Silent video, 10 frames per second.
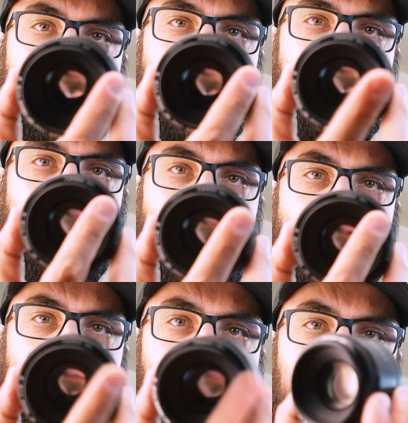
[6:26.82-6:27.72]
this
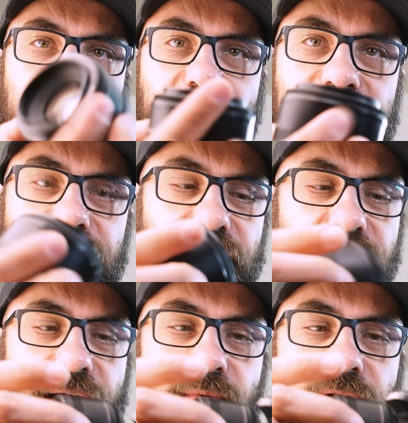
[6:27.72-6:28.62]
part is facing the
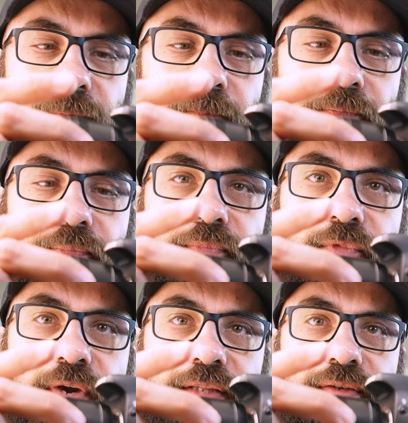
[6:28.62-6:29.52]
camera,
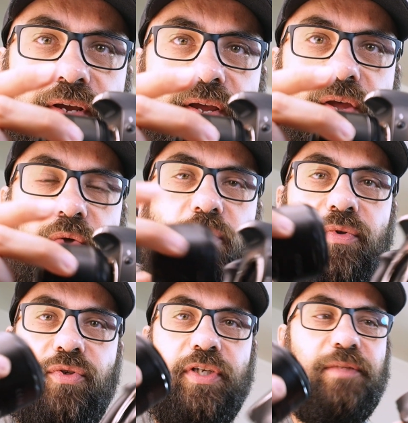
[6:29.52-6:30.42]
right?
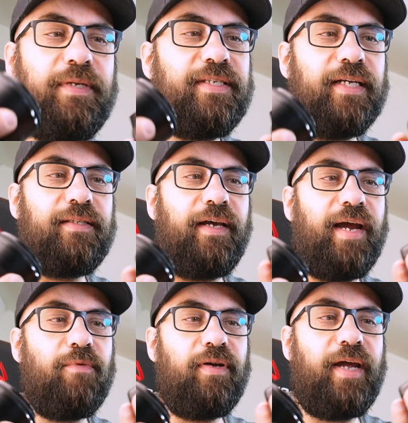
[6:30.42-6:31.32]
So it means that the
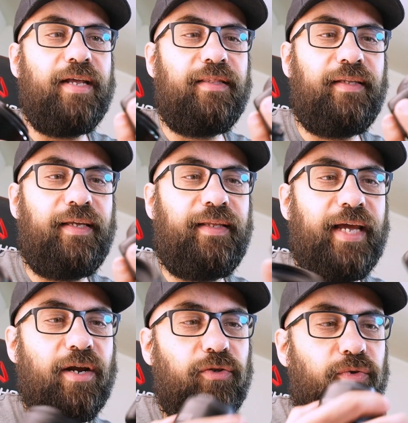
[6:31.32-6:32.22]
camera
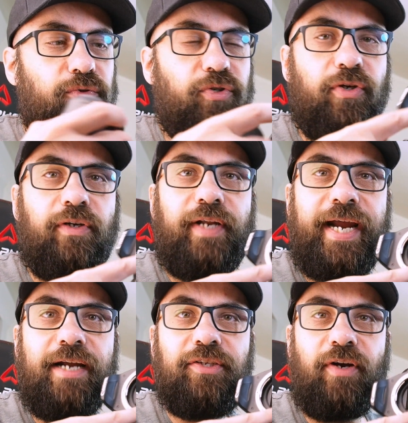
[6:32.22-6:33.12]
cannot control
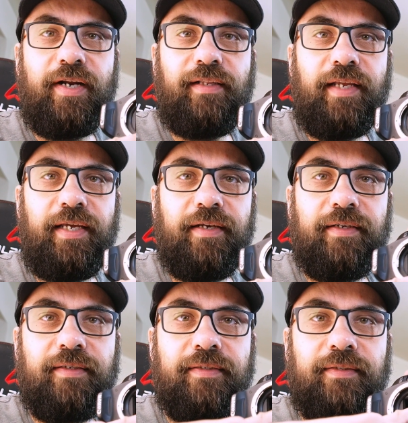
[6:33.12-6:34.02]
electronically
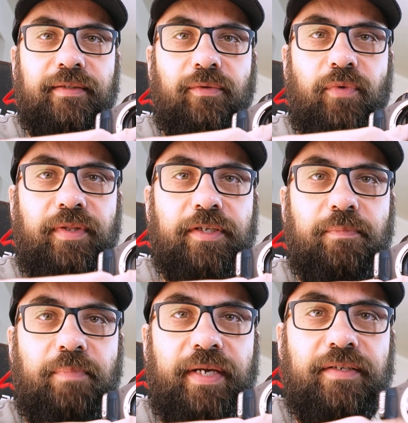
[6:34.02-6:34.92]
with
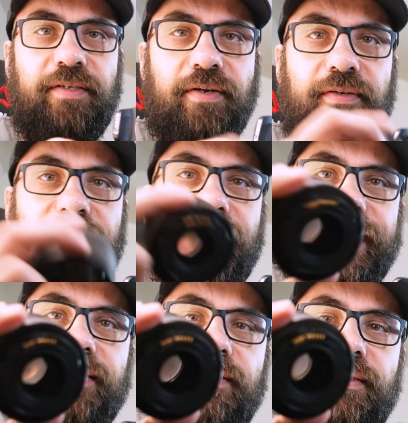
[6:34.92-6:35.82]
these pins here the
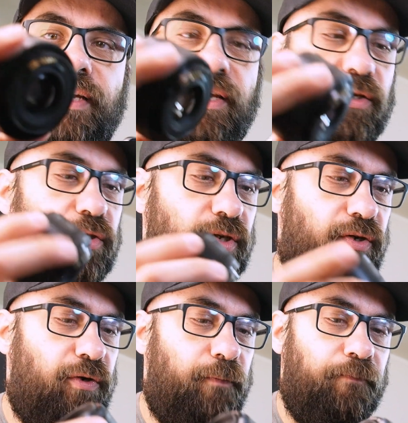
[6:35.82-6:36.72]
lens.
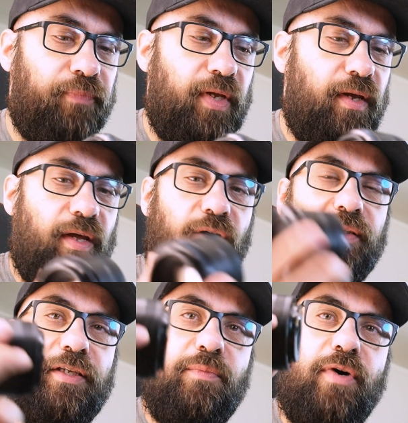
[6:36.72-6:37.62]
So
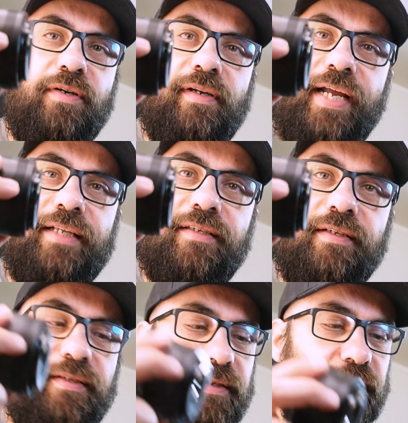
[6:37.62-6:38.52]
on these modern
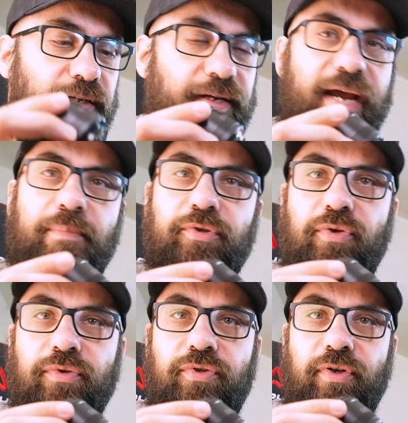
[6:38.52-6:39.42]
lenses, the
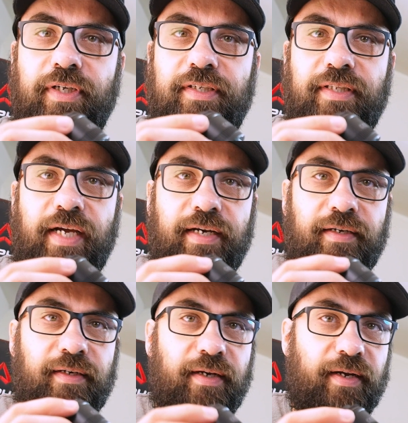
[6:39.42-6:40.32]
aperture control is
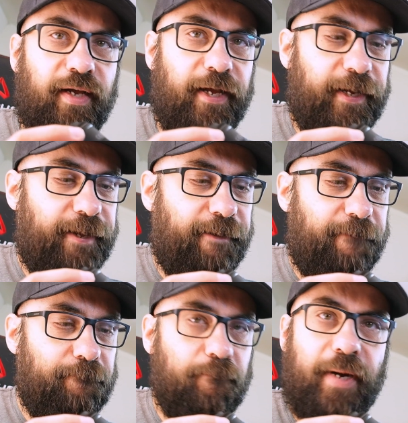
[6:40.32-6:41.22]
done
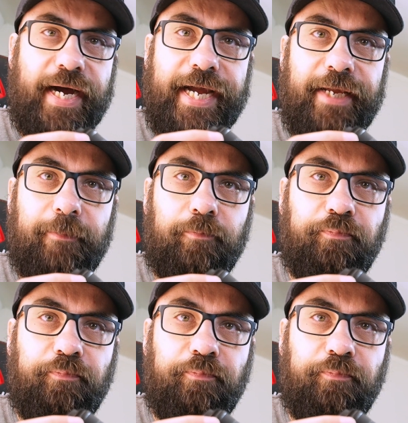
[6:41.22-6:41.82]
by